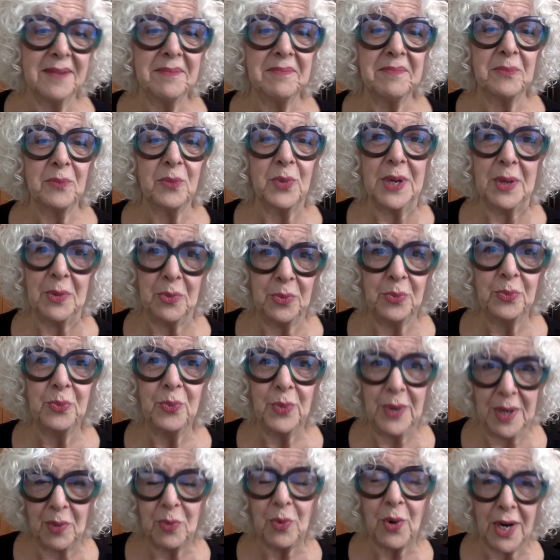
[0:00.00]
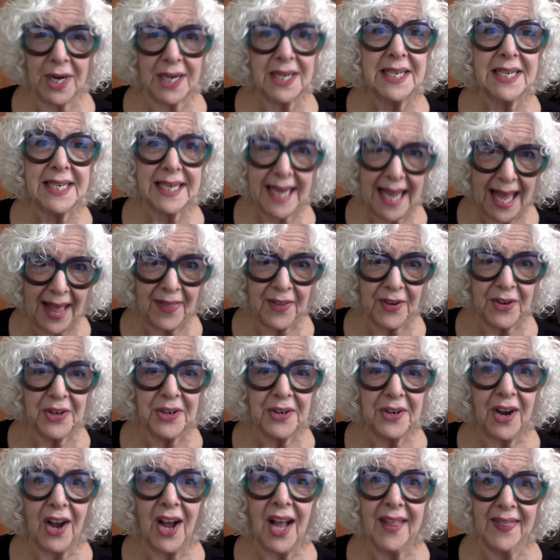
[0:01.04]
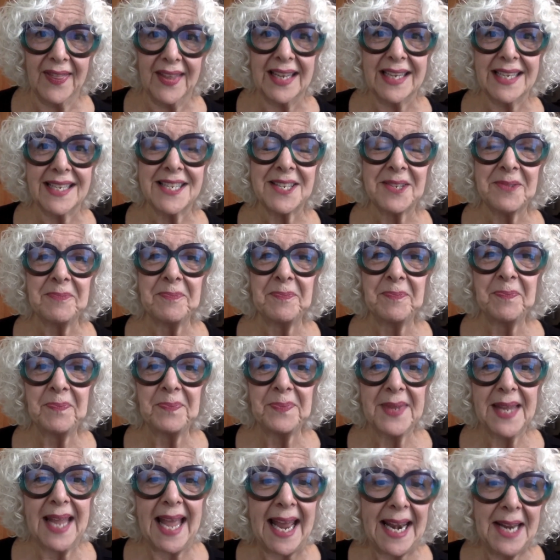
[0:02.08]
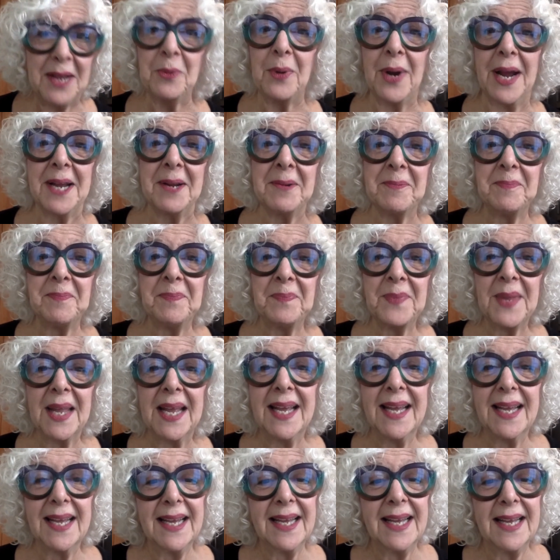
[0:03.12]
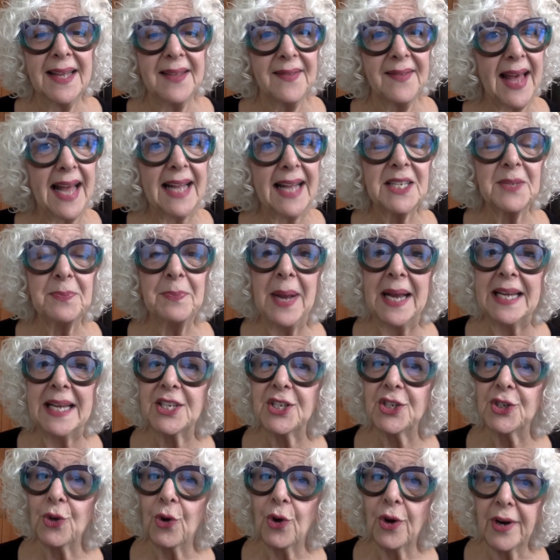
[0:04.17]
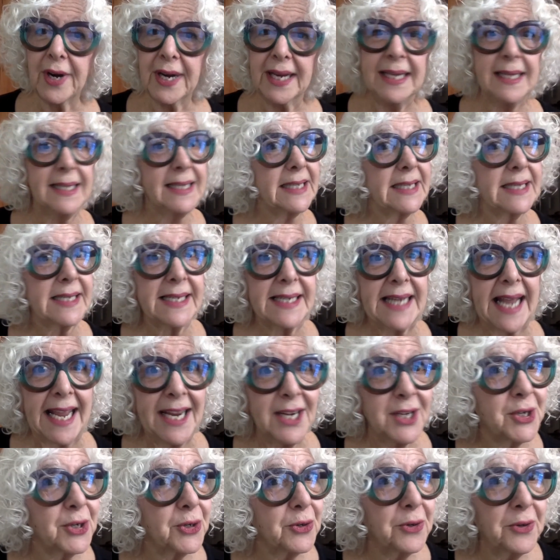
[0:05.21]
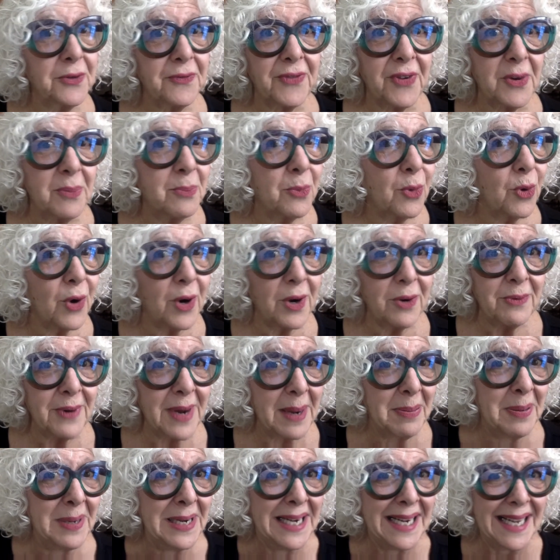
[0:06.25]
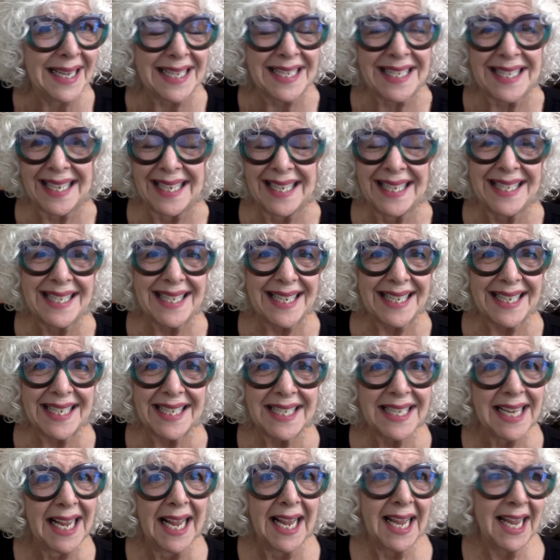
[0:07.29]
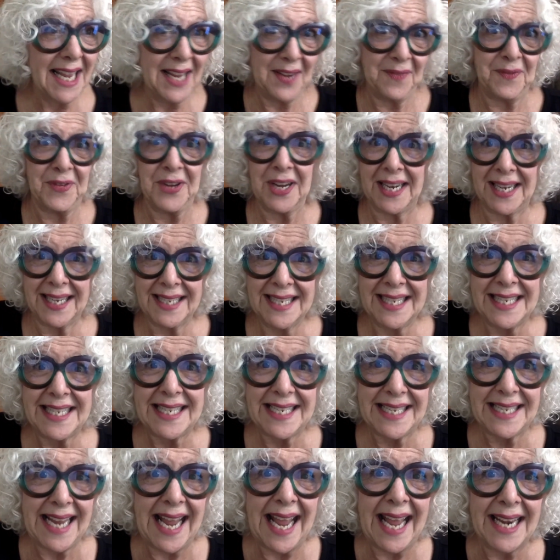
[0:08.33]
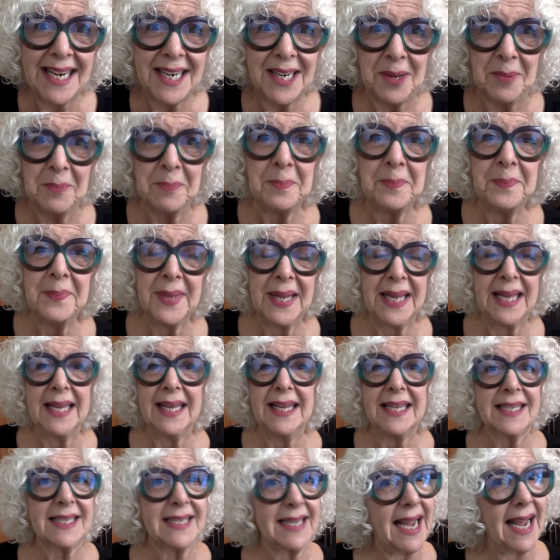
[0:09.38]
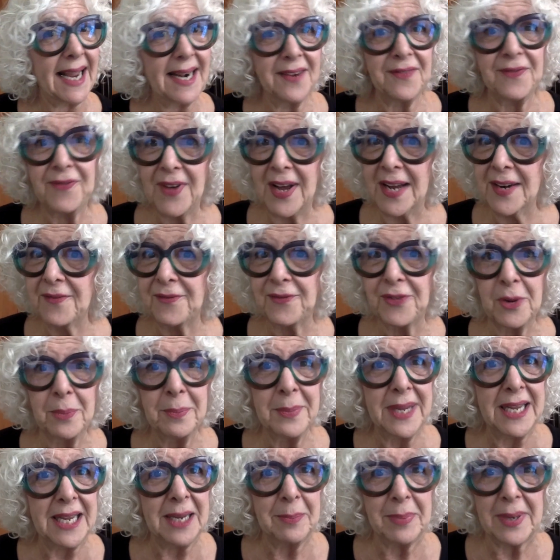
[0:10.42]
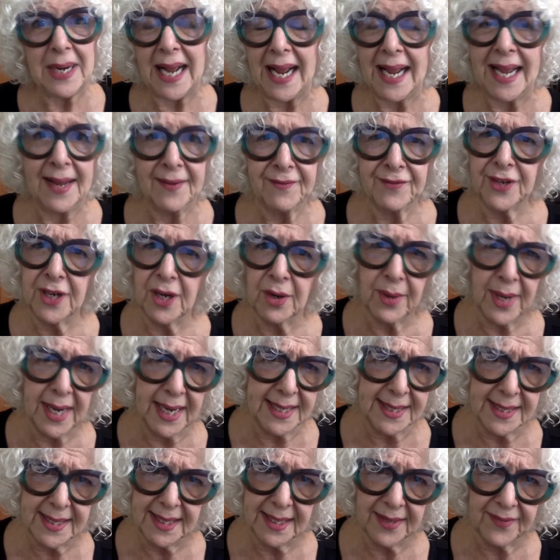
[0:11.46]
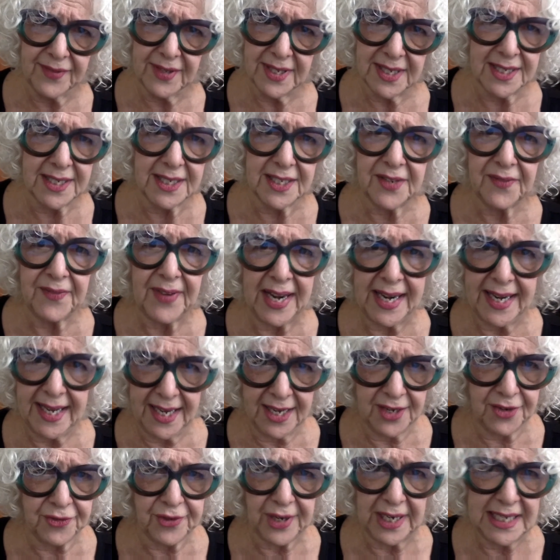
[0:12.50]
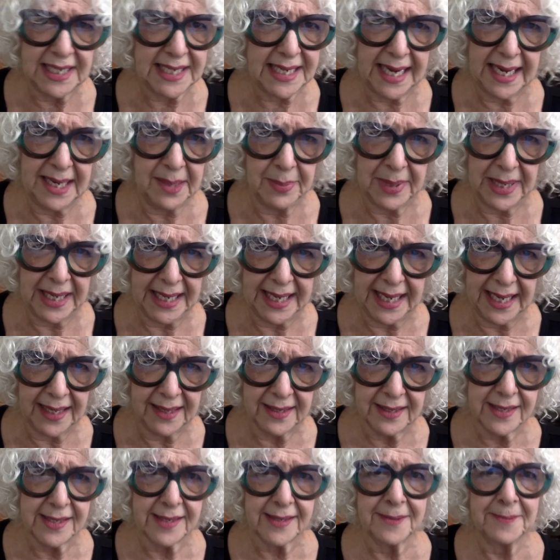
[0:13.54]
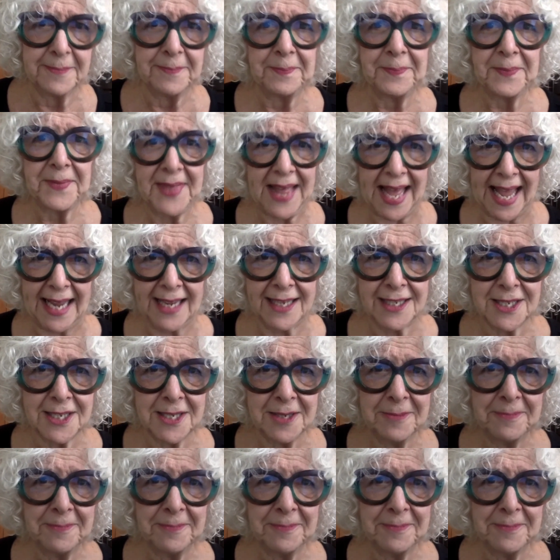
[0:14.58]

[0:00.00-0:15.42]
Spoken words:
We worked together on this. Anyway, that's my story. Stay tuned for more reminiscences if you can stand them. It's kind of fun for me, but I have no idea if this is of any interest to anybody else. Thanks.